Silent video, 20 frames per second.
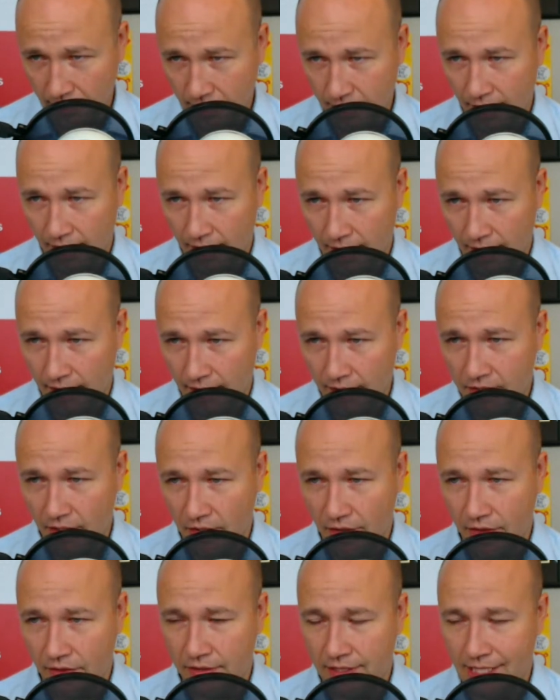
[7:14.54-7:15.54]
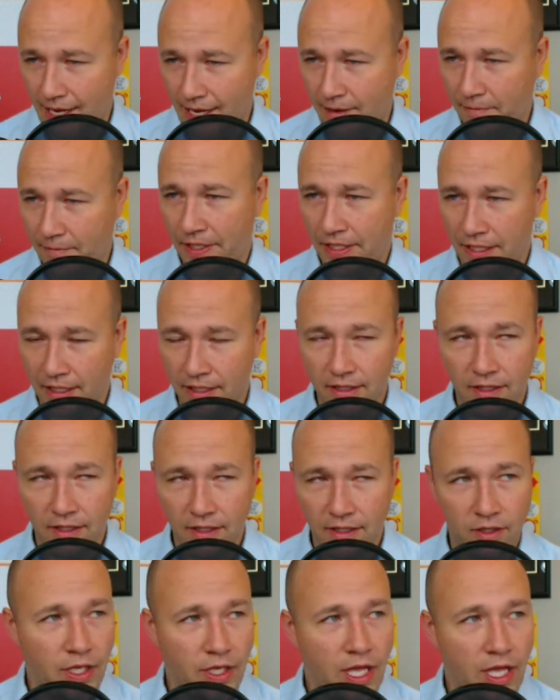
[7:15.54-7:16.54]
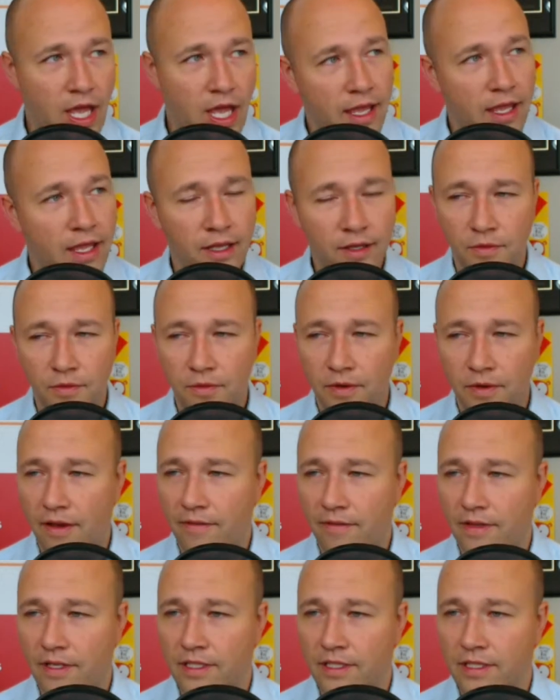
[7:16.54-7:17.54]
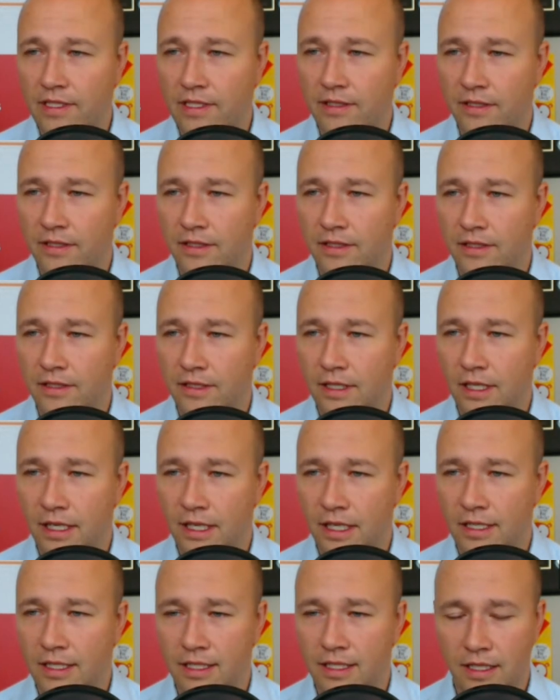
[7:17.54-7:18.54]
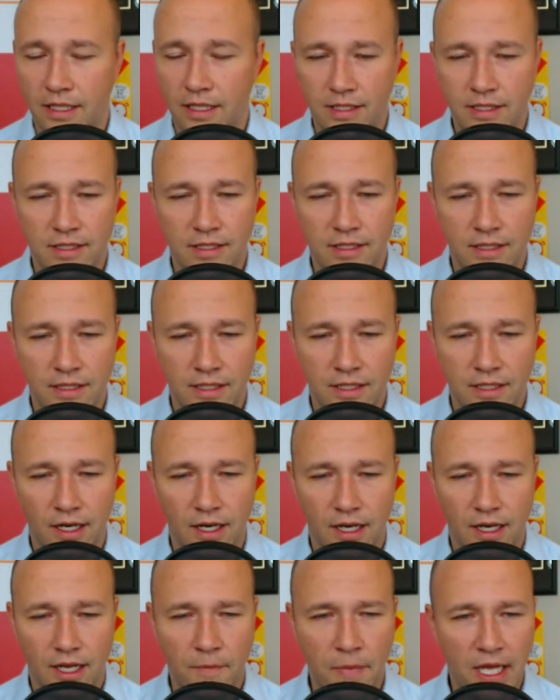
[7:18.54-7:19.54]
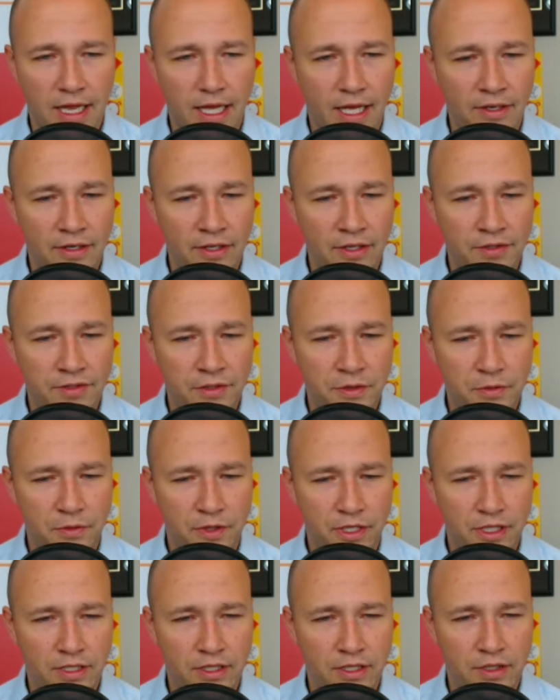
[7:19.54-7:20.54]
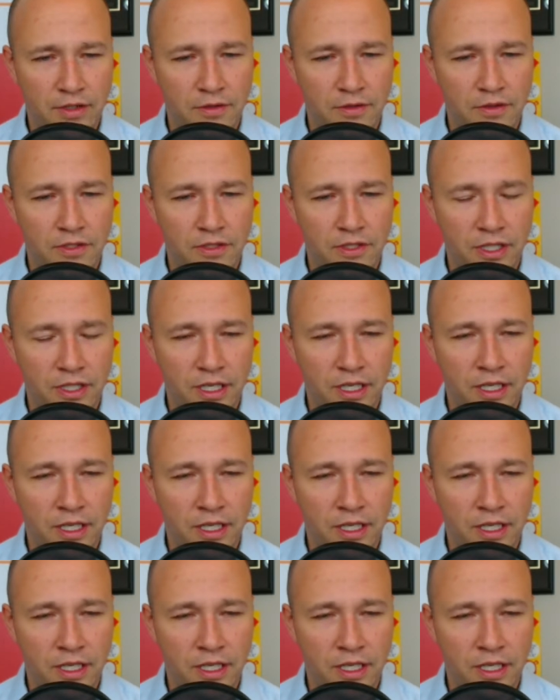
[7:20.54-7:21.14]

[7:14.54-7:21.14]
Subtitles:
and shout out to Edmonton. Go Yeg. We have this. Is it? Am I allowed to use the word douche